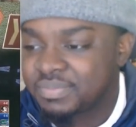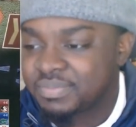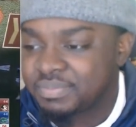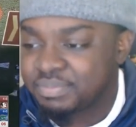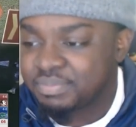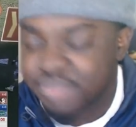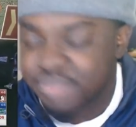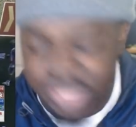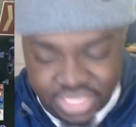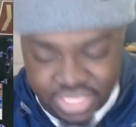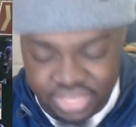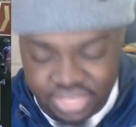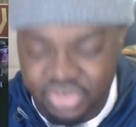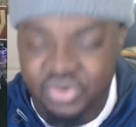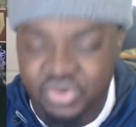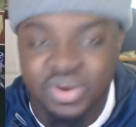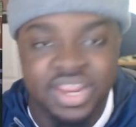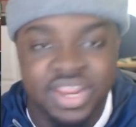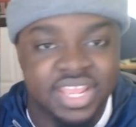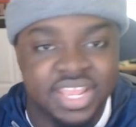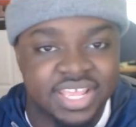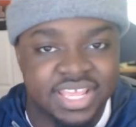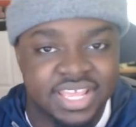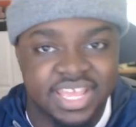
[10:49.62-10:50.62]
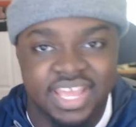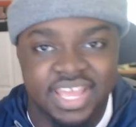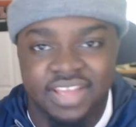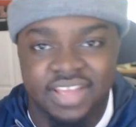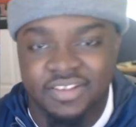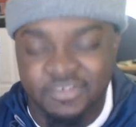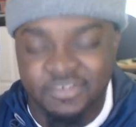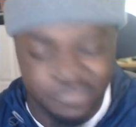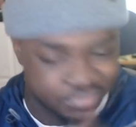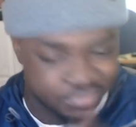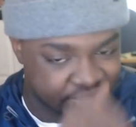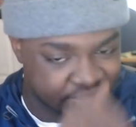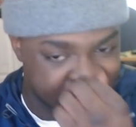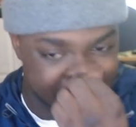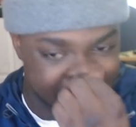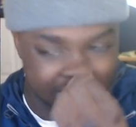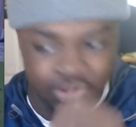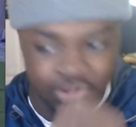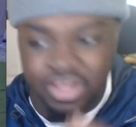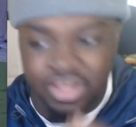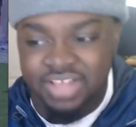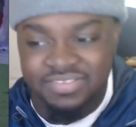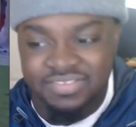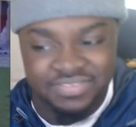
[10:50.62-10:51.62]
being great. You
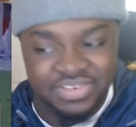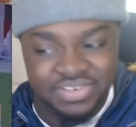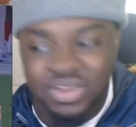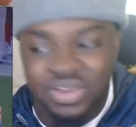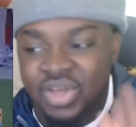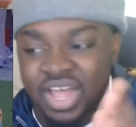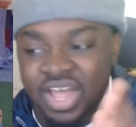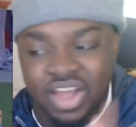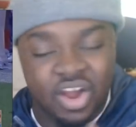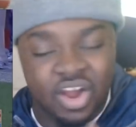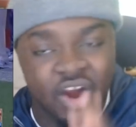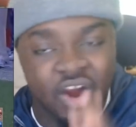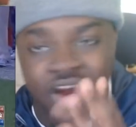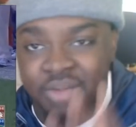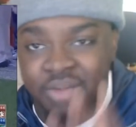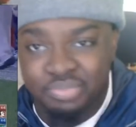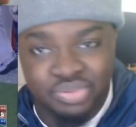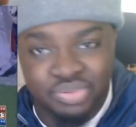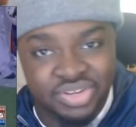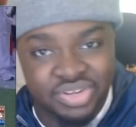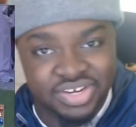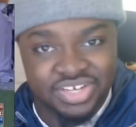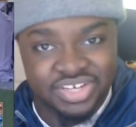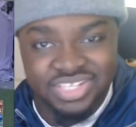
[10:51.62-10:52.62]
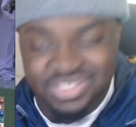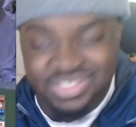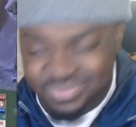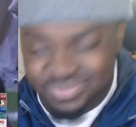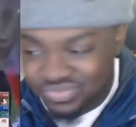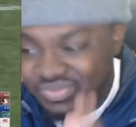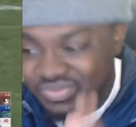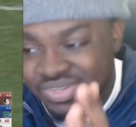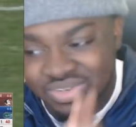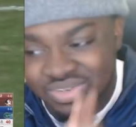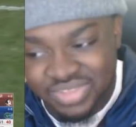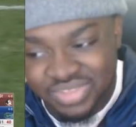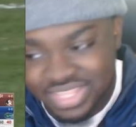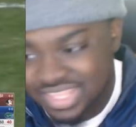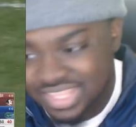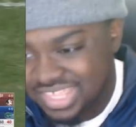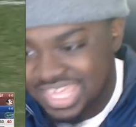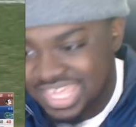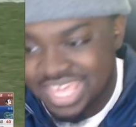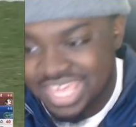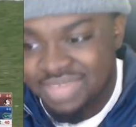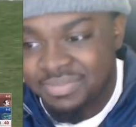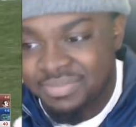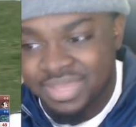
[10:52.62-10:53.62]
know how you know how our players, you know, they
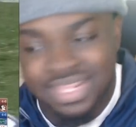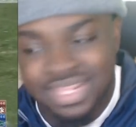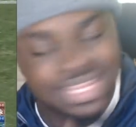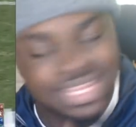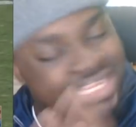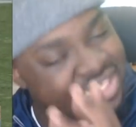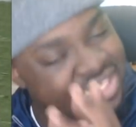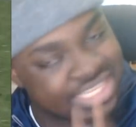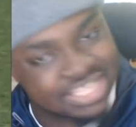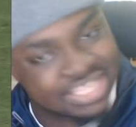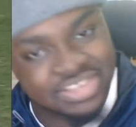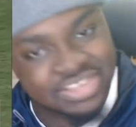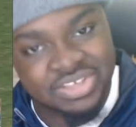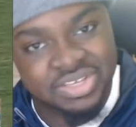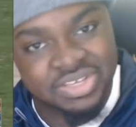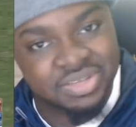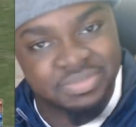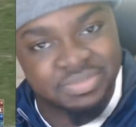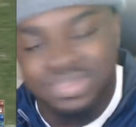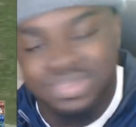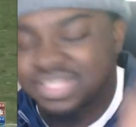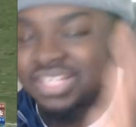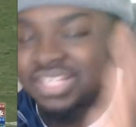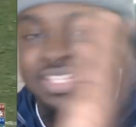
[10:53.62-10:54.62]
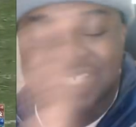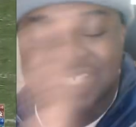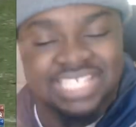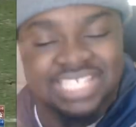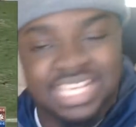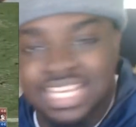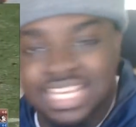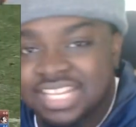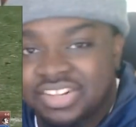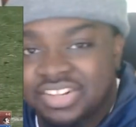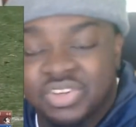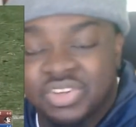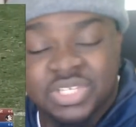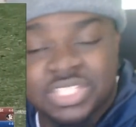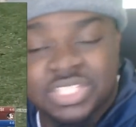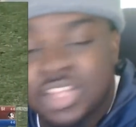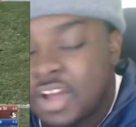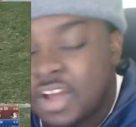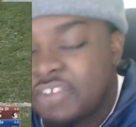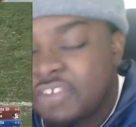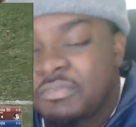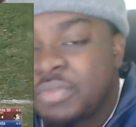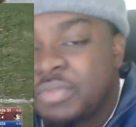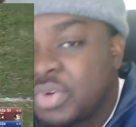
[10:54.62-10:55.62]
came in, they did good, but their second, their
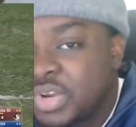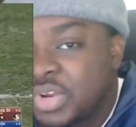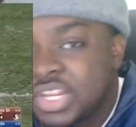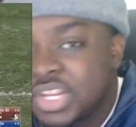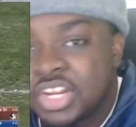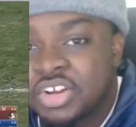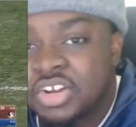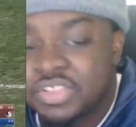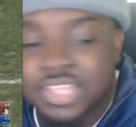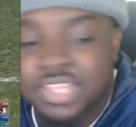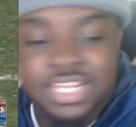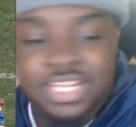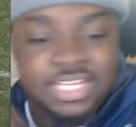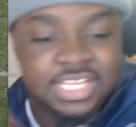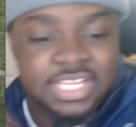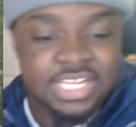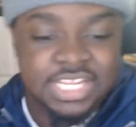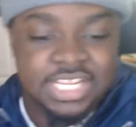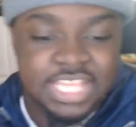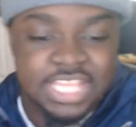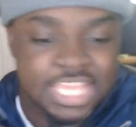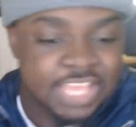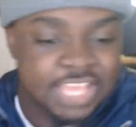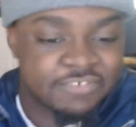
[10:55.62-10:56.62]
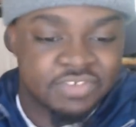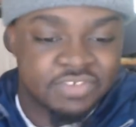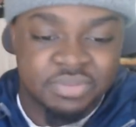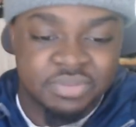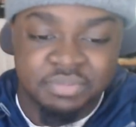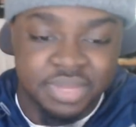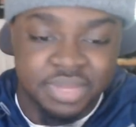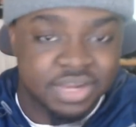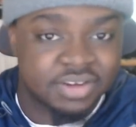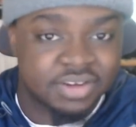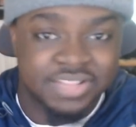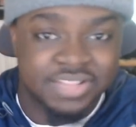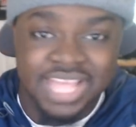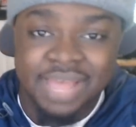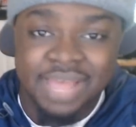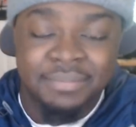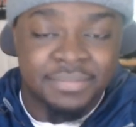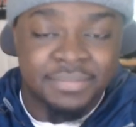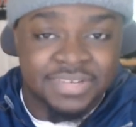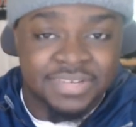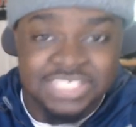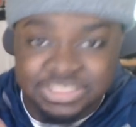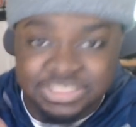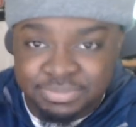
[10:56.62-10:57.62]
sophomore year, they did even better, that
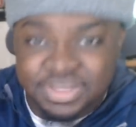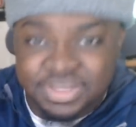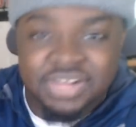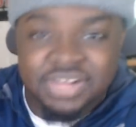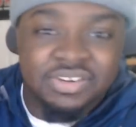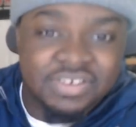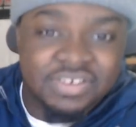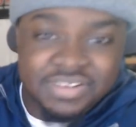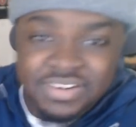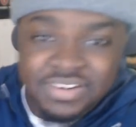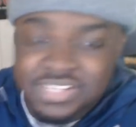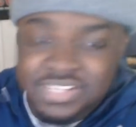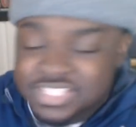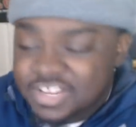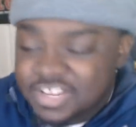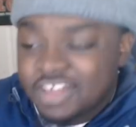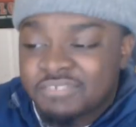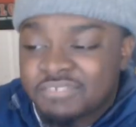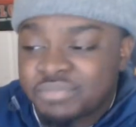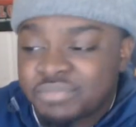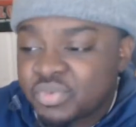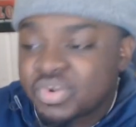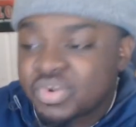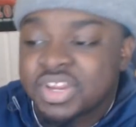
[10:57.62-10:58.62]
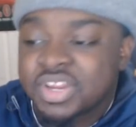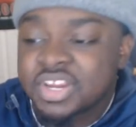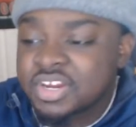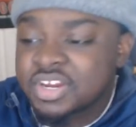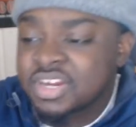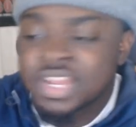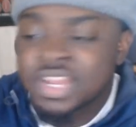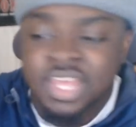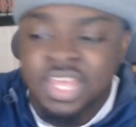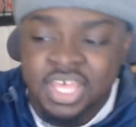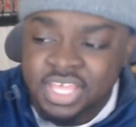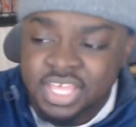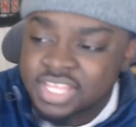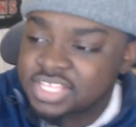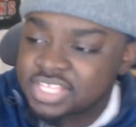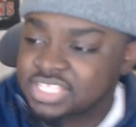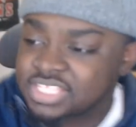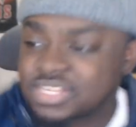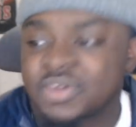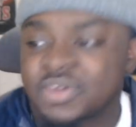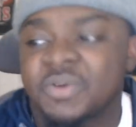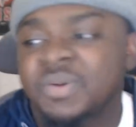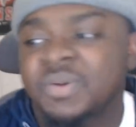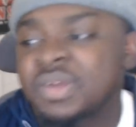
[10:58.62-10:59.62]
much better in their sophomore year.
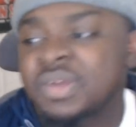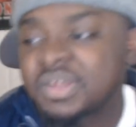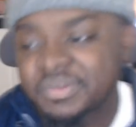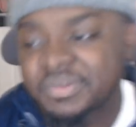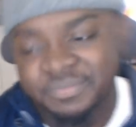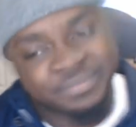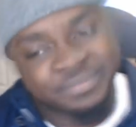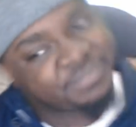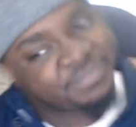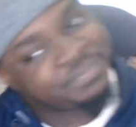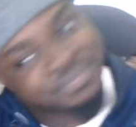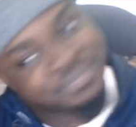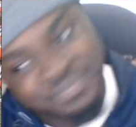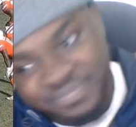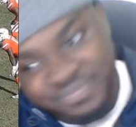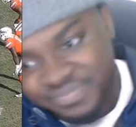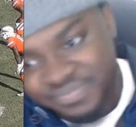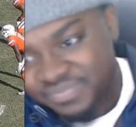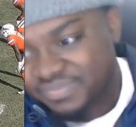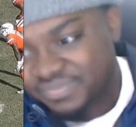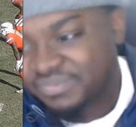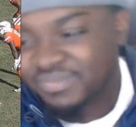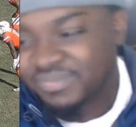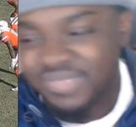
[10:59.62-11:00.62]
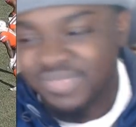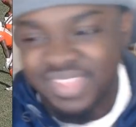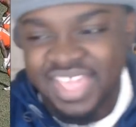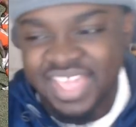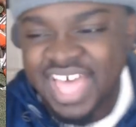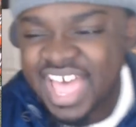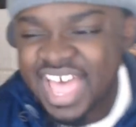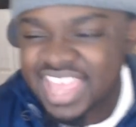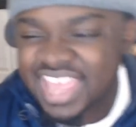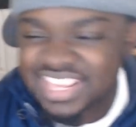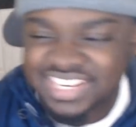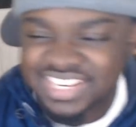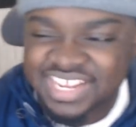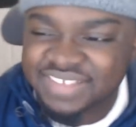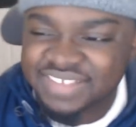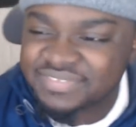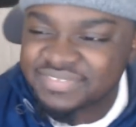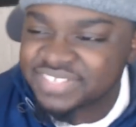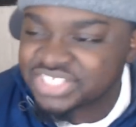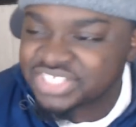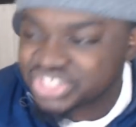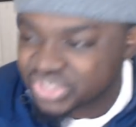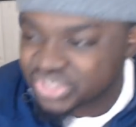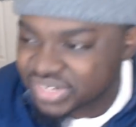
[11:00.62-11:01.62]
So I could
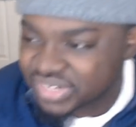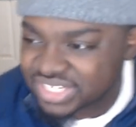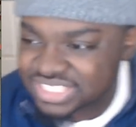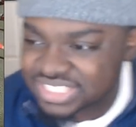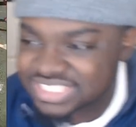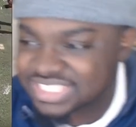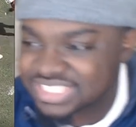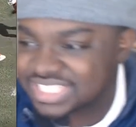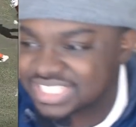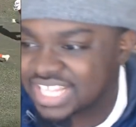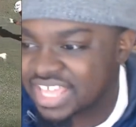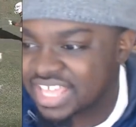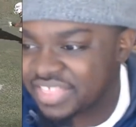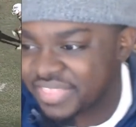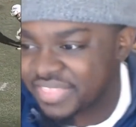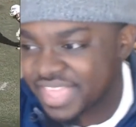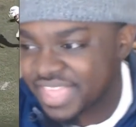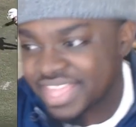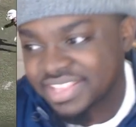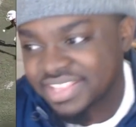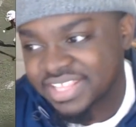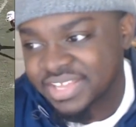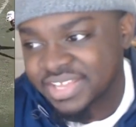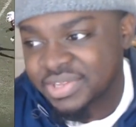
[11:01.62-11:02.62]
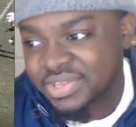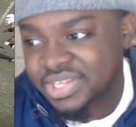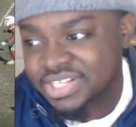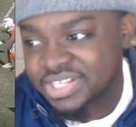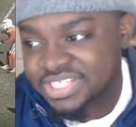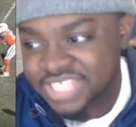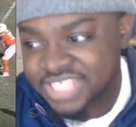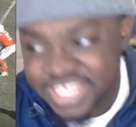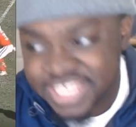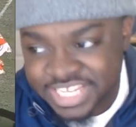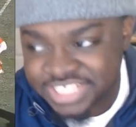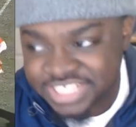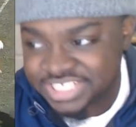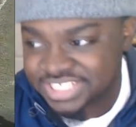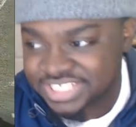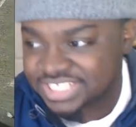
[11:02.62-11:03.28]
definitely trust that they can teach